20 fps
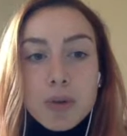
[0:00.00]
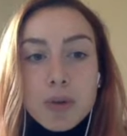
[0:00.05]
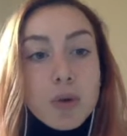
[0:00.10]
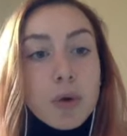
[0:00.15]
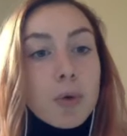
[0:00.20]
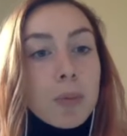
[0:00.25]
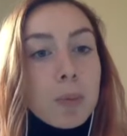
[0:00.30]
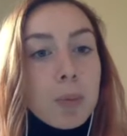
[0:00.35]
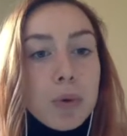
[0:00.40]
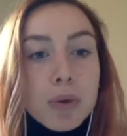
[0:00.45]

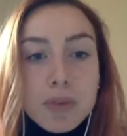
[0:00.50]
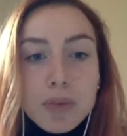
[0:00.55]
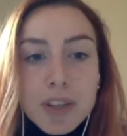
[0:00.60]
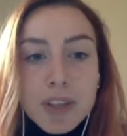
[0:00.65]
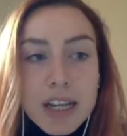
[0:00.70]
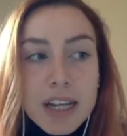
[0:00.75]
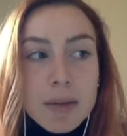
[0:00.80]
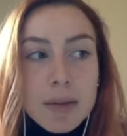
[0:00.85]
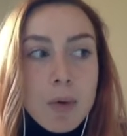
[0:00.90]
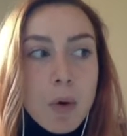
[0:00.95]
or move
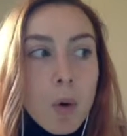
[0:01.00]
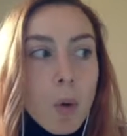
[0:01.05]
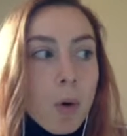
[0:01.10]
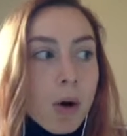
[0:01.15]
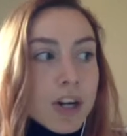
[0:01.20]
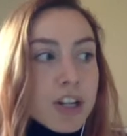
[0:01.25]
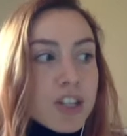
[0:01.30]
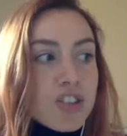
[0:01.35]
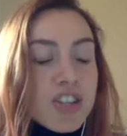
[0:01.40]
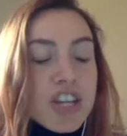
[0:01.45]
them or
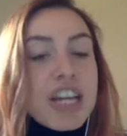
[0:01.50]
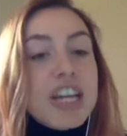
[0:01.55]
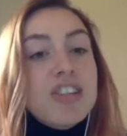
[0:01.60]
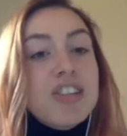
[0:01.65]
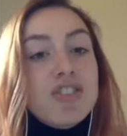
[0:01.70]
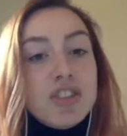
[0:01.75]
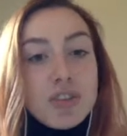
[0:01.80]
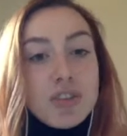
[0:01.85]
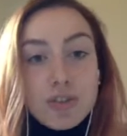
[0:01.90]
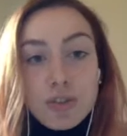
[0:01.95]
change
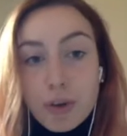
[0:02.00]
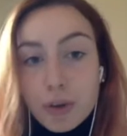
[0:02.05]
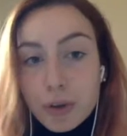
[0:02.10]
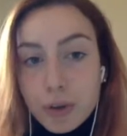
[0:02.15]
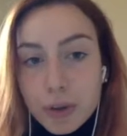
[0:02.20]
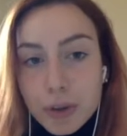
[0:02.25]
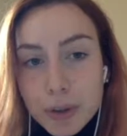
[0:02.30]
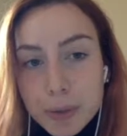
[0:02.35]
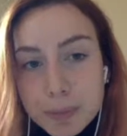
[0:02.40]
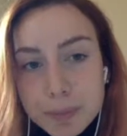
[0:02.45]
the front
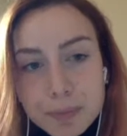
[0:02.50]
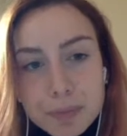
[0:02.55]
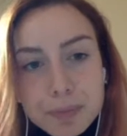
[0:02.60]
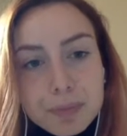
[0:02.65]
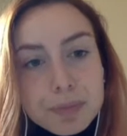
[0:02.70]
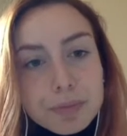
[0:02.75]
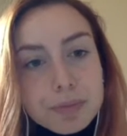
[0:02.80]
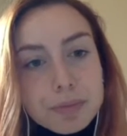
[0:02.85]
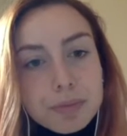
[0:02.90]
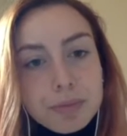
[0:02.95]
door,
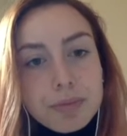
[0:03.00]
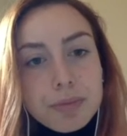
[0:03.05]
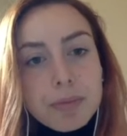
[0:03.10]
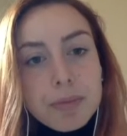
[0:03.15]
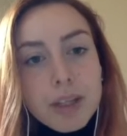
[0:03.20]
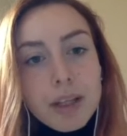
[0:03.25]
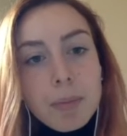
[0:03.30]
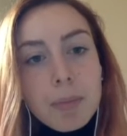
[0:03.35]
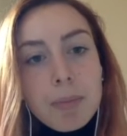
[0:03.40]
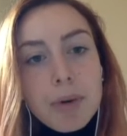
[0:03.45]

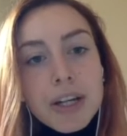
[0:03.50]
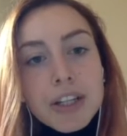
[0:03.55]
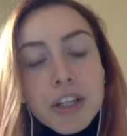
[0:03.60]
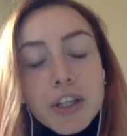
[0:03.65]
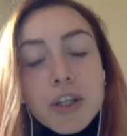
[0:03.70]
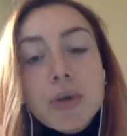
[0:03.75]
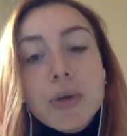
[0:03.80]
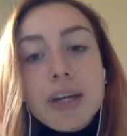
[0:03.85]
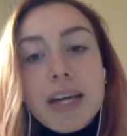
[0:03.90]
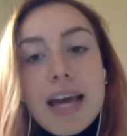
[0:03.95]
but
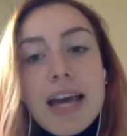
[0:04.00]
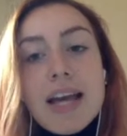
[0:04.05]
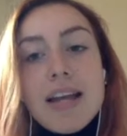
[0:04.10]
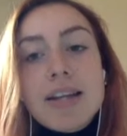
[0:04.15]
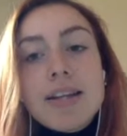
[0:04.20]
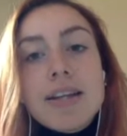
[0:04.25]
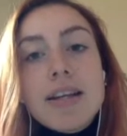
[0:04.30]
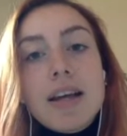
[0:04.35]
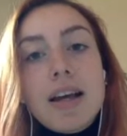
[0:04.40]
you can